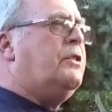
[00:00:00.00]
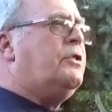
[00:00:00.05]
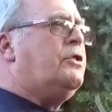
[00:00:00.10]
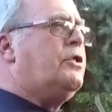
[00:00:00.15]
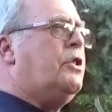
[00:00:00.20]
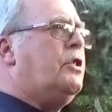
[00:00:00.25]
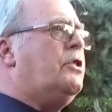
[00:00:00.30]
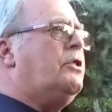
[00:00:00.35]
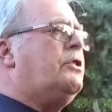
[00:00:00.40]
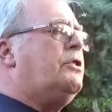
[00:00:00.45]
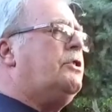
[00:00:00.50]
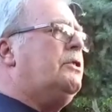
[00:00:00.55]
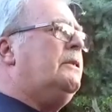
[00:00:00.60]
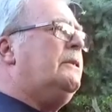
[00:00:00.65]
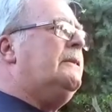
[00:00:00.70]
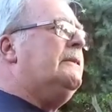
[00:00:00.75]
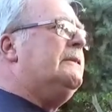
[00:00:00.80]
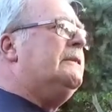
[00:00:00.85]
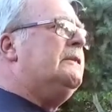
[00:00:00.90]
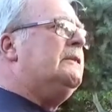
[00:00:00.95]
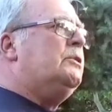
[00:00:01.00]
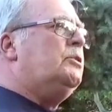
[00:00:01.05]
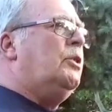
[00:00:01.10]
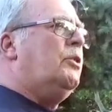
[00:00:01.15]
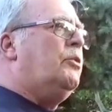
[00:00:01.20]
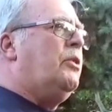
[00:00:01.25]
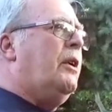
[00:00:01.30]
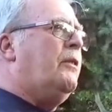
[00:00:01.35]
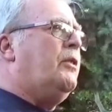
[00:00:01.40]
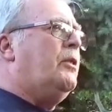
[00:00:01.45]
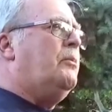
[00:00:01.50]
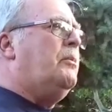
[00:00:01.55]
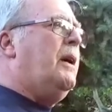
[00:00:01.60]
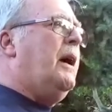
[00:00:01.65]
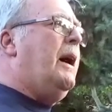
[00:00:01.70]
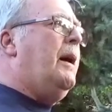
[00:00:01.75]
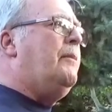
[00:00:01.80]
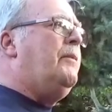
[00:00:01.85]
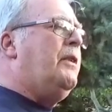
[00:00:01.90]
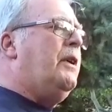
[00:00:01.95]
Church, with Reverend
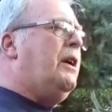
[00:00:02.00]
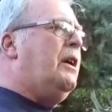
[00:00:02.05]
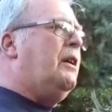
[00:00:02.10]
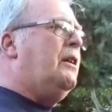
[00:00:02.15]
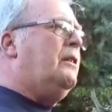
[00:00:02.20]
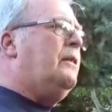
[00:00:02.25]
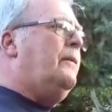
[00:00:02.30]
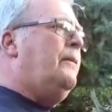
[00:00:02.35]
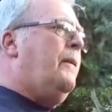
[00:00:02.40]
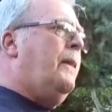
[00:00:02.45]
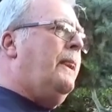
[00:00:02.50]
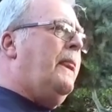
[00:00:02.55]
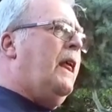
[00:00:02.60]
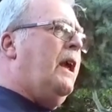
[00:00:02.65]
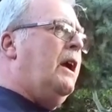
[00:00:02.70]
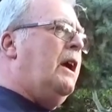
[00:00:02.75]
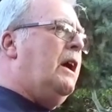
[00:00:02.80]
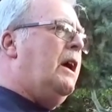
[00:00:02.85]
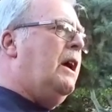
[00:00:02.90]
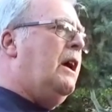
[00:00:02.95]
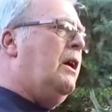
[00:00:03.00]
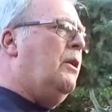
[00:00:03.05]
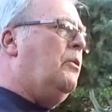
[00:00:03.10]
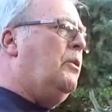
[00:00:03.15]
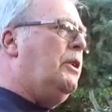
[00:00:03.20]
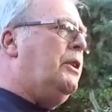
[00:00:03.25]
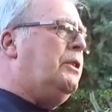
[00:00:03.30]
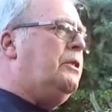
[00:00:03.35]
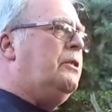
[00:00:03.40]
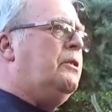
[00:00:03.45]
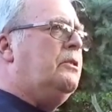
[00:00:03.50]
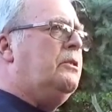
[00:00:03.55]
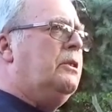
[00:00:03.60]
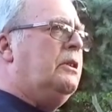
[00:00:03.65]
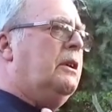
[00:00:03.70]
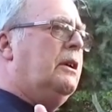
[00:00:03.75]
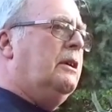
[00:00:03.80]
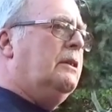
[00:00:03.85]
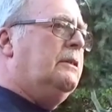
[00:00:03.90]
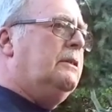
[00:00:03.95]
Bob there, and we do
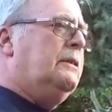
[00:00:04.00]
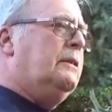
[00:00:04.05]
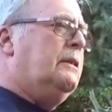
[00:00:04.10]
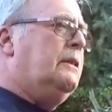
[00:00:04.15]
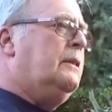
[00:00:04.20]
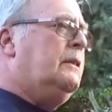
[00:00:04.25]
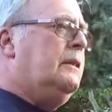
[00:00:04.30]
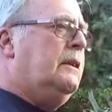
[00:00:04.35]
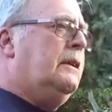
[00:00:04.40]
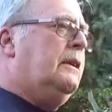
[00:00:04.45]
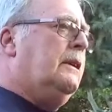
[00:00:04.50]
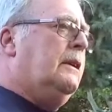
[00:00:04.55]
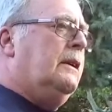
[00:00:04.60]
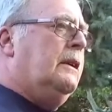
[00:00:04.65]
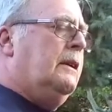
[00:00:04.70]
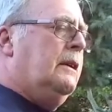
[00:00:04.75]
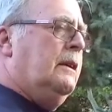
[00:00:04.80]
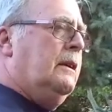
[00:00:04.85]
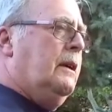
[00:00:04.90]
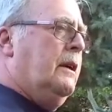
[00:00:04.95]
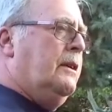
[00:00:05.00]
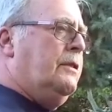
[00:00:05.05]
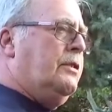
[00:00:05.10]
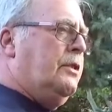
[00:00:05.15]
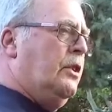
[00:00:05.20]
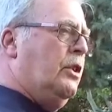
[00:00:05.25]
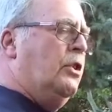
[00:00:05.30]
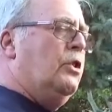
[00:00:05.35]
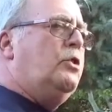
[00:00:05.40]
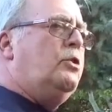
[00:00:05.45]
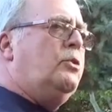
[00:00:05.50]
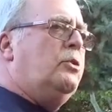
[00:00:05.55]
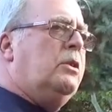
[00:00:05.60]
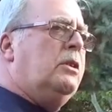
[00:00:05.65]
a salute.